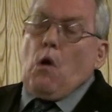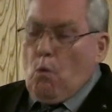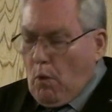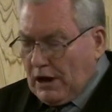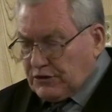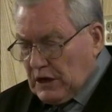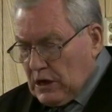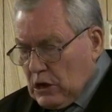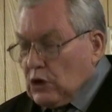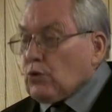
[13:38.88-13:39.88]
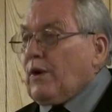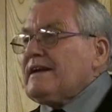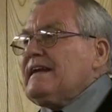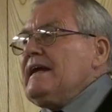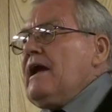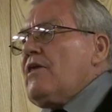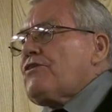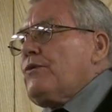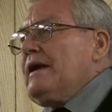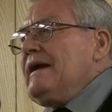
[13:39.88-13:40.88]
was
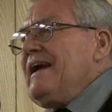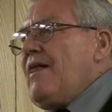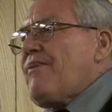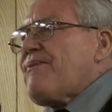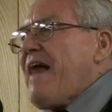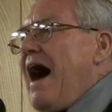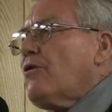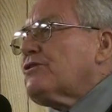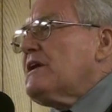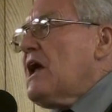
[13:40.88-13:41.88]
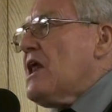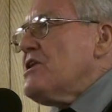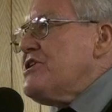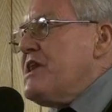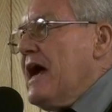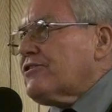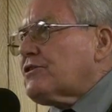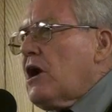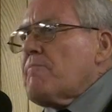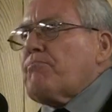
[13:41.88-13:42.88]
23,000 deaths
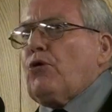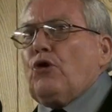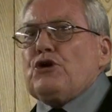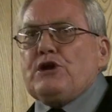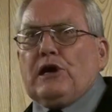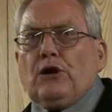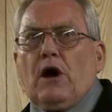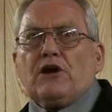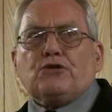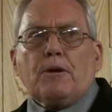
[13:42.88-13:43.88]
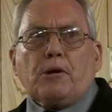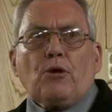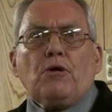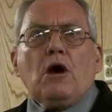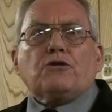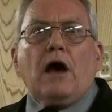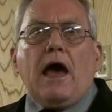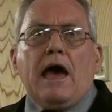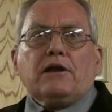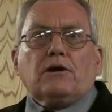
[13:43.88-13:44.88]
per year attributable to
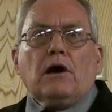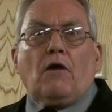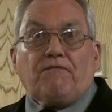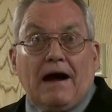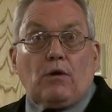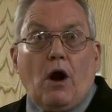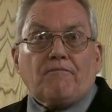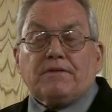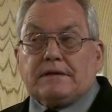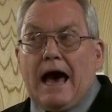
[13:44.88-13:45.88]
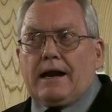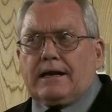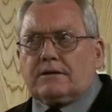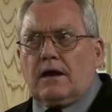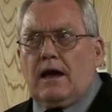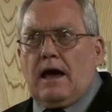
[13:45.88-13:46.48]
handgun or firearm fatalities.